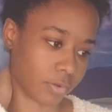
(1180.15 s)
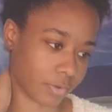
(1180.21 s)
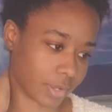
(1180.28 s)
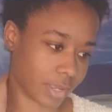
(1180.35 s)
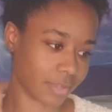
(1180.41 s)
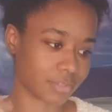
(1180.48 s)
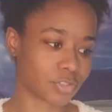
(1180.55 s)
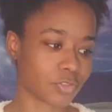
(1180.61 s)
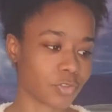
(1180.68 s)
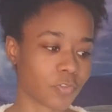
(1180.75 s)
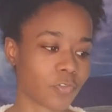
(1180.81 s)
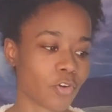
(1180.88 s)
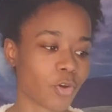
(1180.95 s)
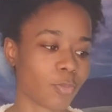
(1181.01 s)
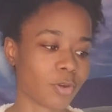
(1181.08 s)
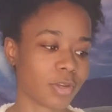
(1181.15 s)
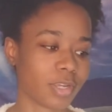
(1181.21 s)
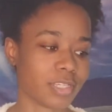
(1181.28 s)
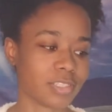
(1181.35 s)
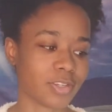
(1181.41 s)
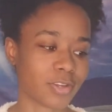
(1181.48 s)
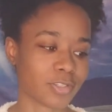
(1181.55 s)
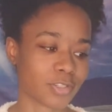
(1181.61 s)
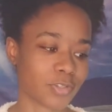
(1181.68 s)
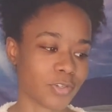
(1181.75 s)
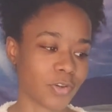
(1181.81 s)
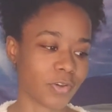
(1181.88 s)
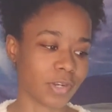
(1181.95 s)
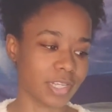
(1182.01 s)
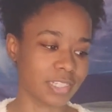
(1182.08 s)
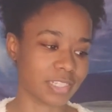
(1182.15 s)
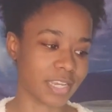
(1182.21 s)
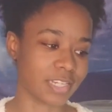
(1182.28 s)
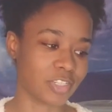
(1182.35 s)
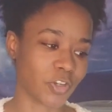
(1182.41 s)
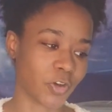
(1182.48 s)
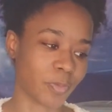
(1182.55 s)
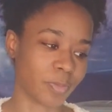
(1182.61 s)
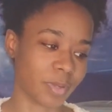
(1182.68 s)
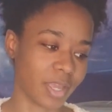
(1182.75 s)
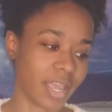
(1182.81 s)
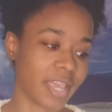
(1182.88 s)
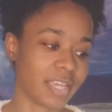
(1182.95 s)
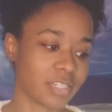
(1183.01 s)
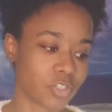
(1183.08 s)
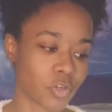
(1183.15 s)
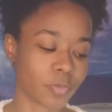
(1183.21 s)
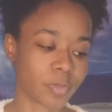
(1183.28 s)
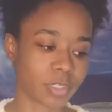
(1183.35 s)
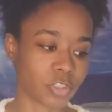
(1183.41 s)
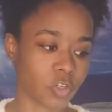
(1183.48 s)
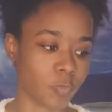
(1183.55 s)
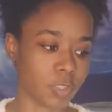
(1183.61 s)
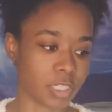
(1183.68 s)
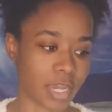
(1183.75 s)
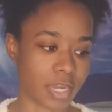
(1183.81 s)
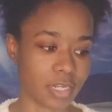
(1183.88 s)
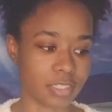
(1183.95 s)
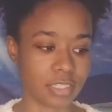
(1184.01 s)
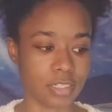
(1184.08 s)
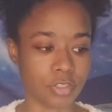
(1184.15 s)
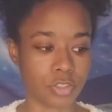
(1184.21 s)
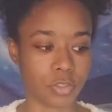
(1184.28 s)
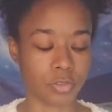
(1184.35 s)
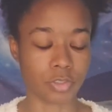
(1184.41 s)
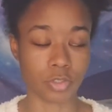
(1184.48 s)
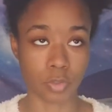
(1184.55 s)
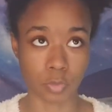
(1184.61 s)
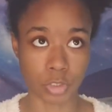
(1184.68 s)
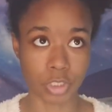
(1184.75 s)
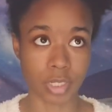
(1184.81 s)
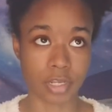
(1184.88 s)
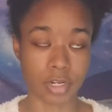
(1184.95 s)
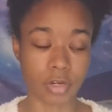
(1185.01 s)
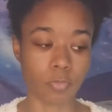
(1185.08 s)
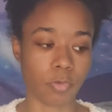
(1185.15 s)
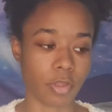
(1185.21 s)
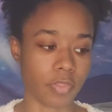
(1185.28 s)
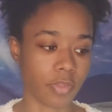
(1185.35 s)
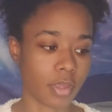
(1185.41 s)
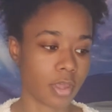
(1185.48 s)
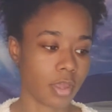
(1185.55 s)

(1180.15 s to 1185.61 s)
Okay, so the former is also known as atopic dermatitis and is associated with